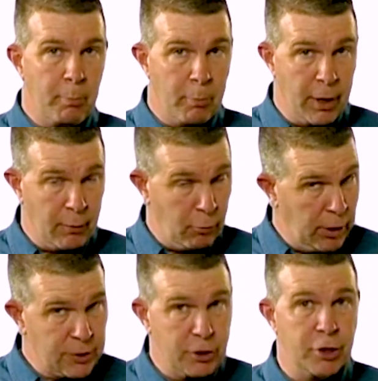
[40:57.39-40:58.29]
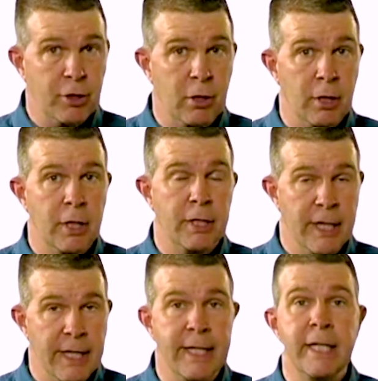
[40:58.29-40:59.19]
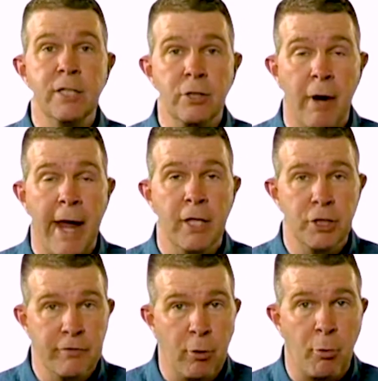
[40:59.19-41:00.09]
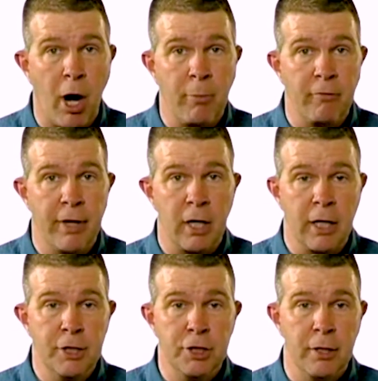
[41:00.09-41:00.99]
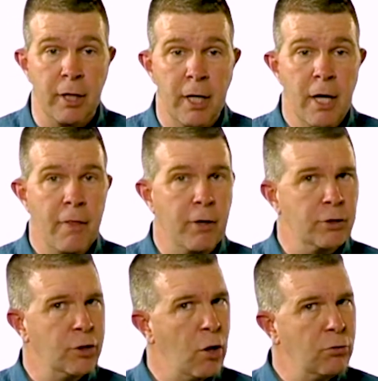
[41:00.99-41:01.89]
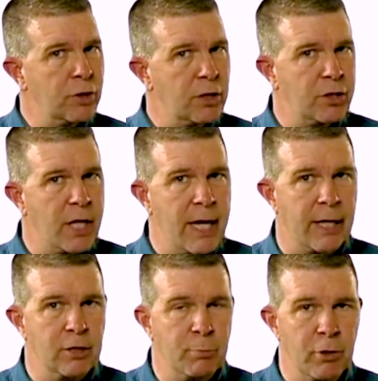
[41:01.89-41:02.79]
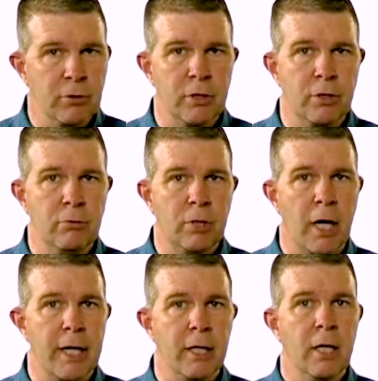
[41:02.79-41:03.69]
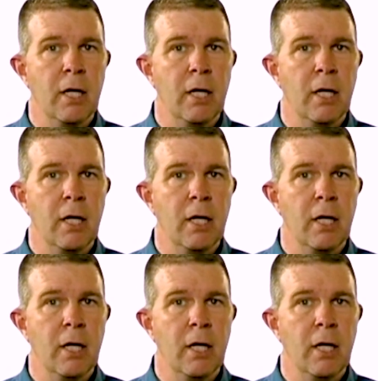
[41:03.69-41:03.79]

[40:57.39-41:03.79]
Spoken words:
But rest assured, you need a strategy for proper ventilation. There's no such thing as building it too tight.